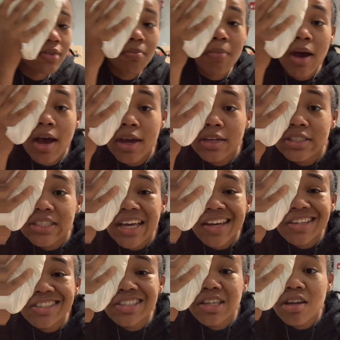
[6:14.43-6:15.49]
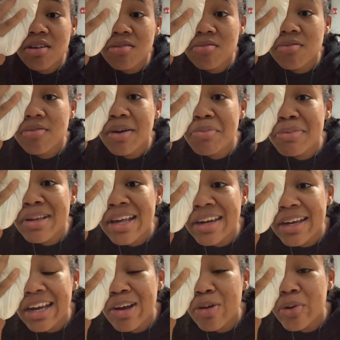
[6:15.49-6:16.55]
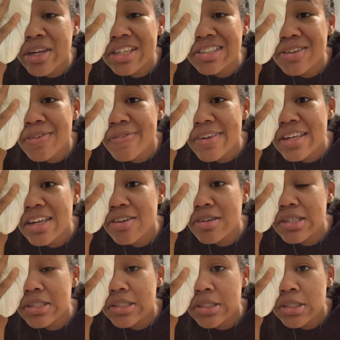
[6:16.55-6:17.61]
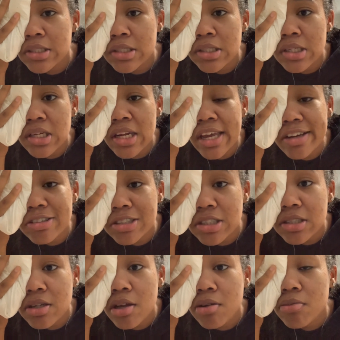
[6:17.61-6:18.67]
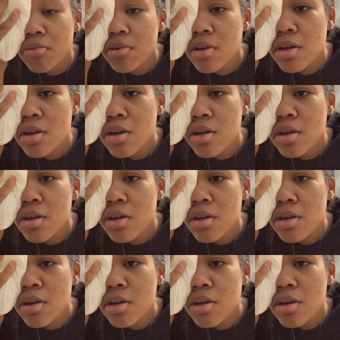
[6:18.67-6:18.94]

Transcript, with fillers: My aunt is kind of slow. I'm glad I caught this on video because now she know.